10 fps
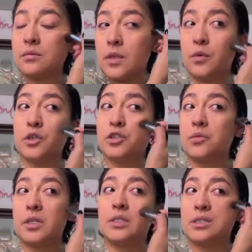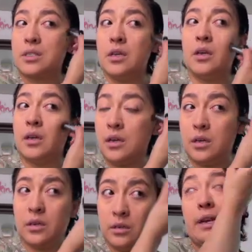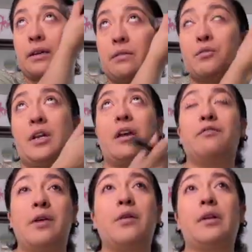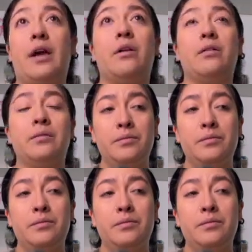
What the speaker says: which was when I found out,